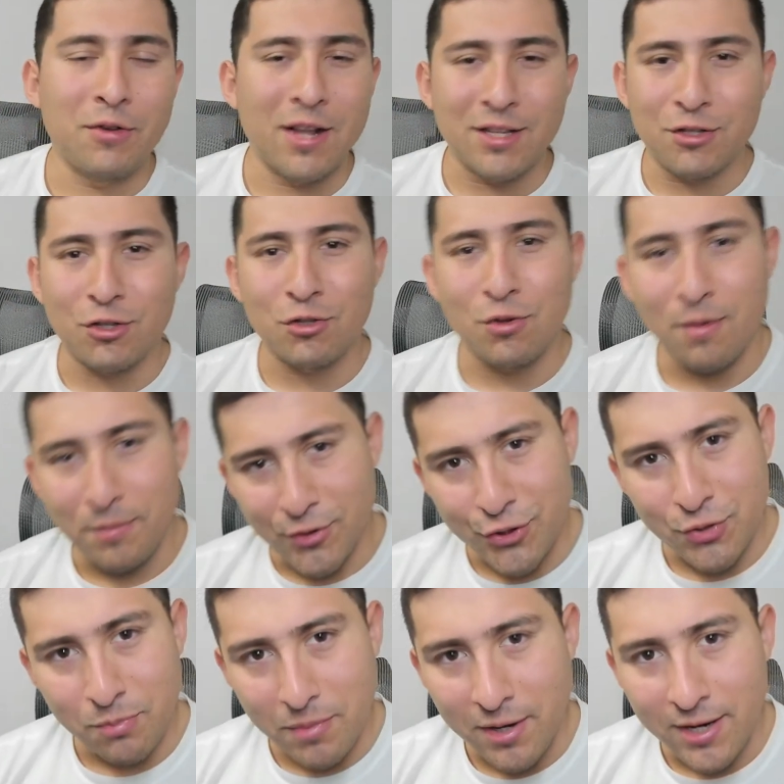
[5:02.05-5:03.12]
That's so
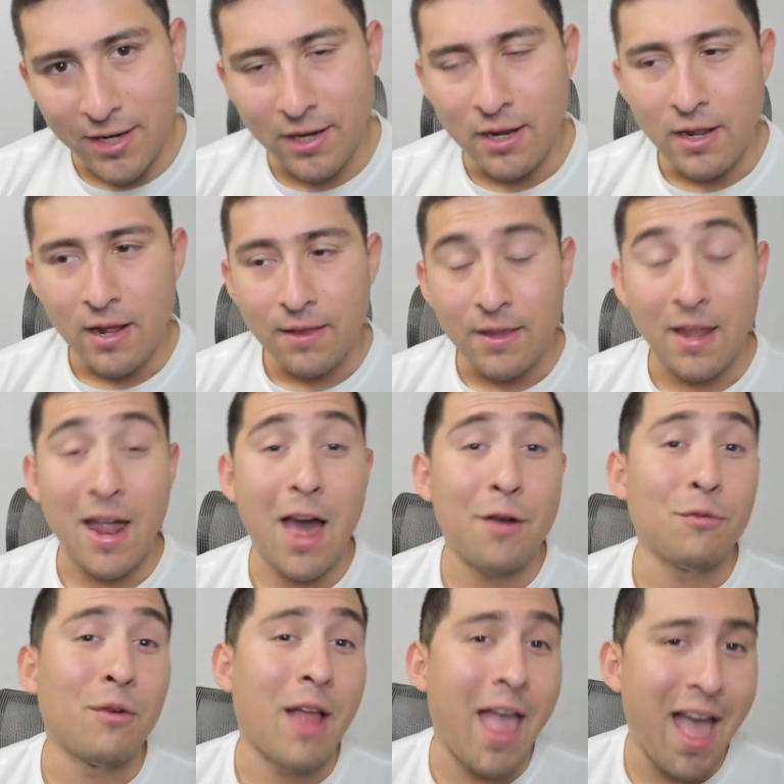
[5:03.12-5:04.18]
much money that I
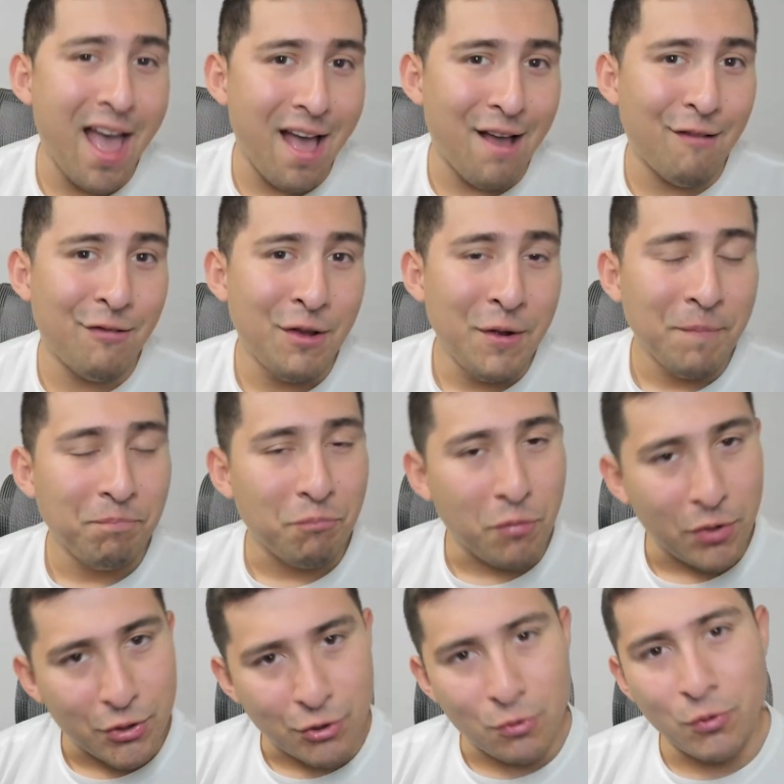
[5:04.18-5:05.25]
don't have.
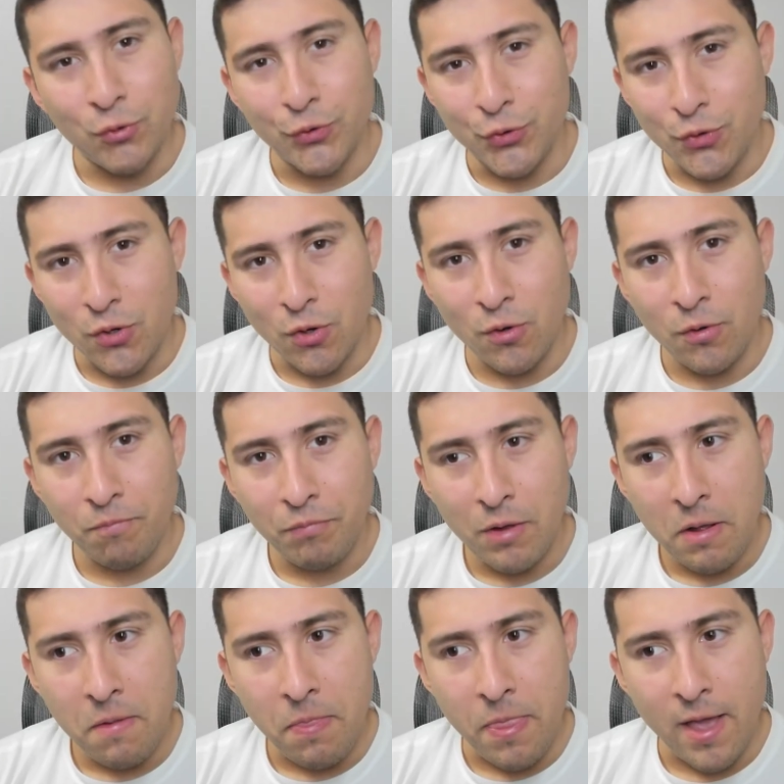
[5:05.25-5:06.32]
But it's cool to know
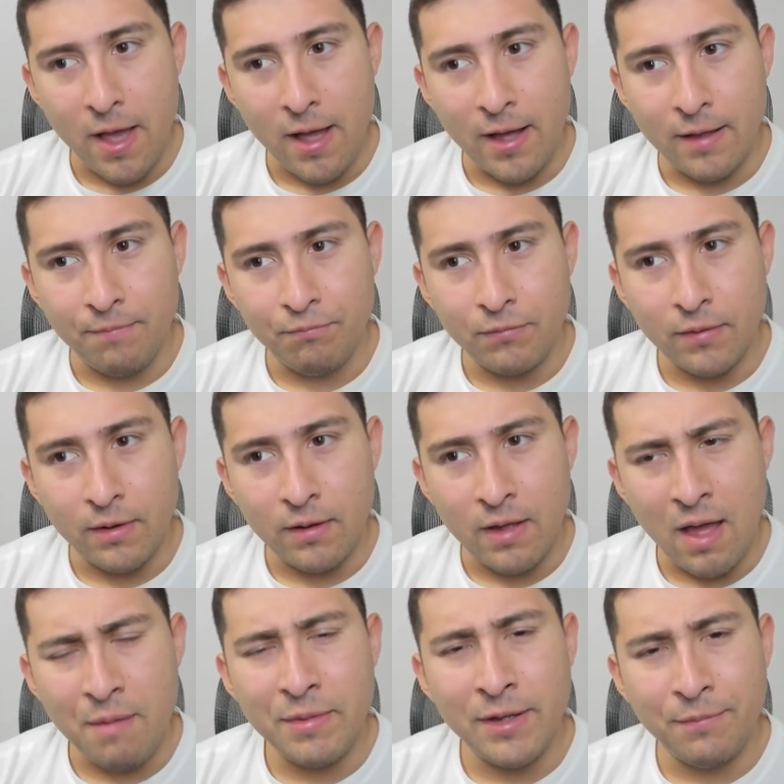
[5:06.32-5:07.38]
that,
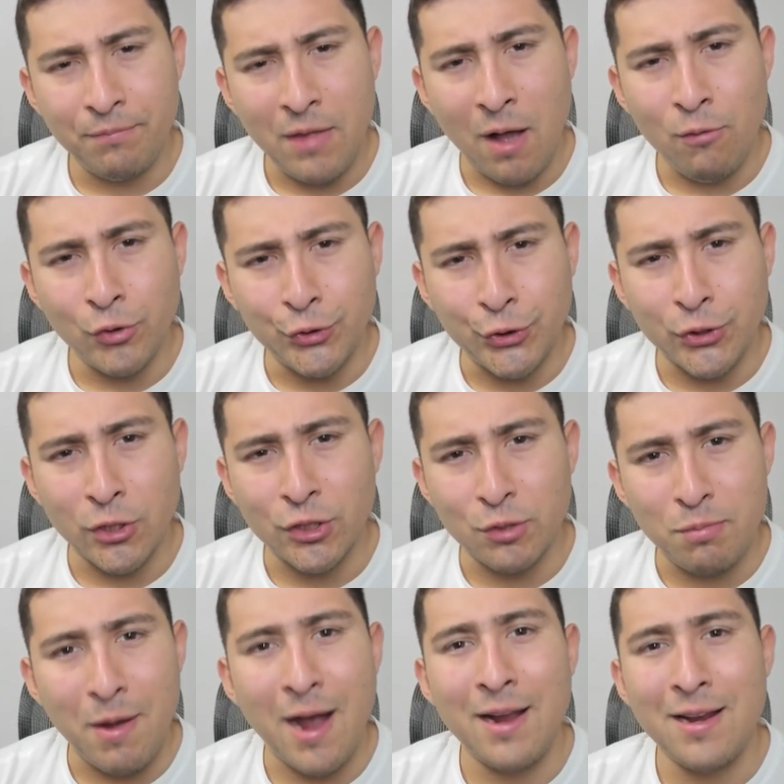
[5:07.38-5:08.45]
I mean, I will
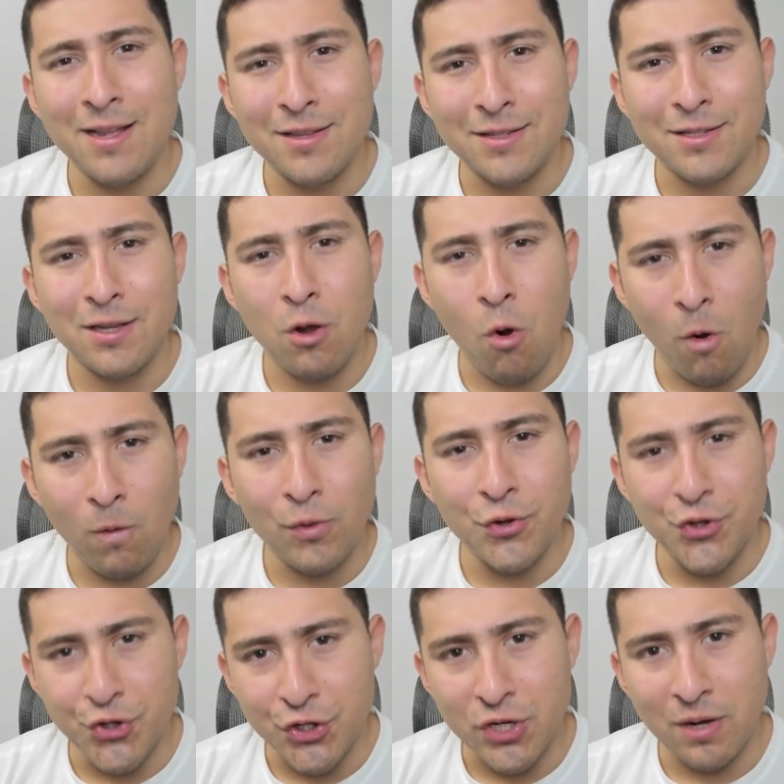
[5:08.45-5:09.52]
trust Binance
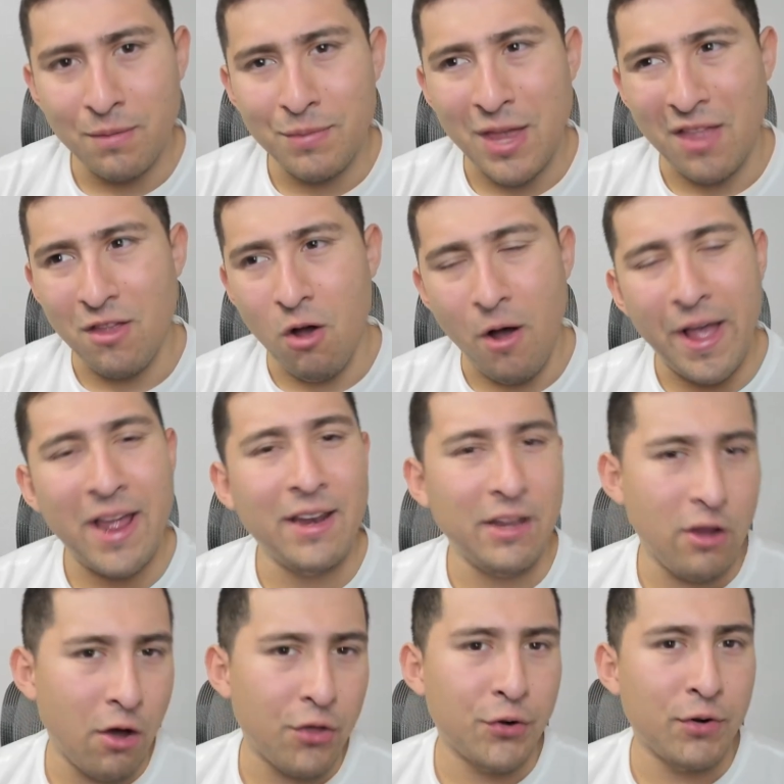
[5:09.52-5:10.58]
holding SHIB than
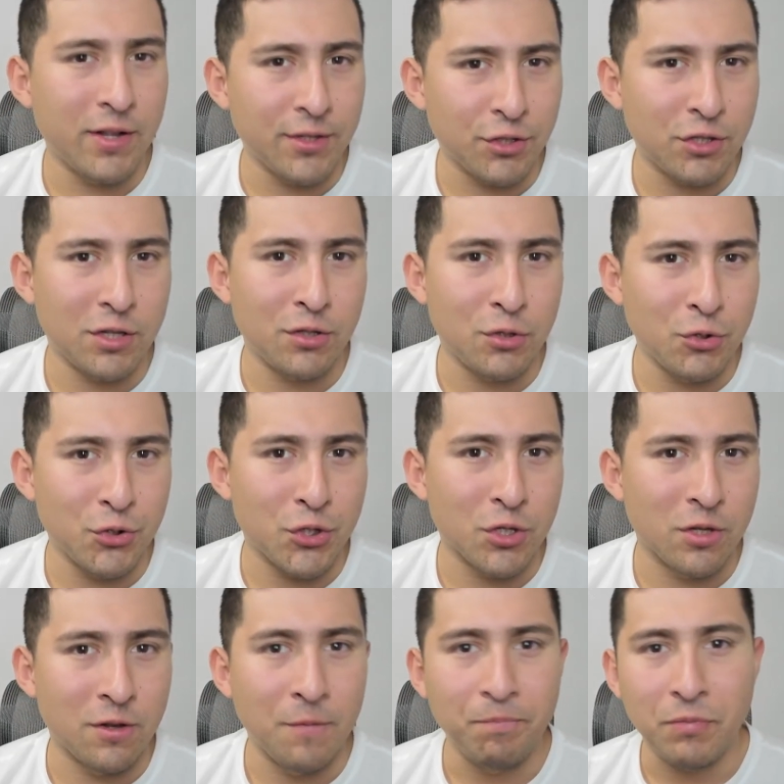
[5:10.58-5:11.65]
any other
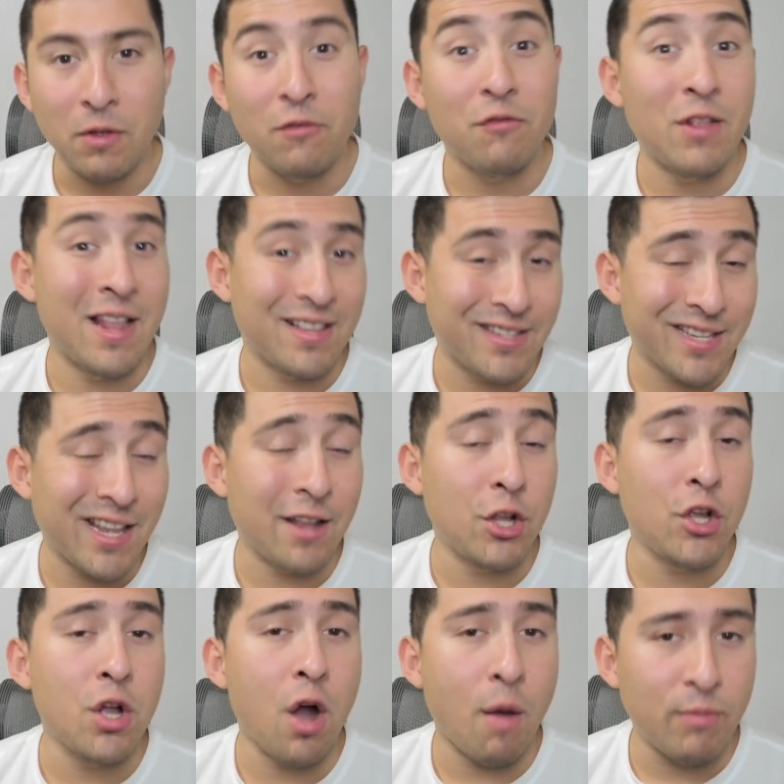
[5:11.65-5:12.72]
institution, let's say
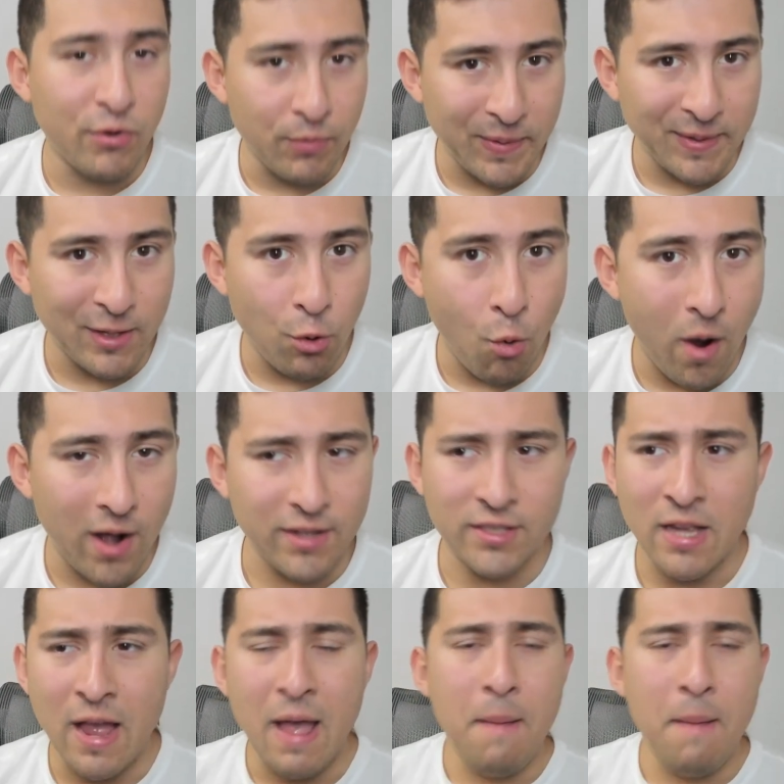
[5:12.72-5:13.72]
government-wise.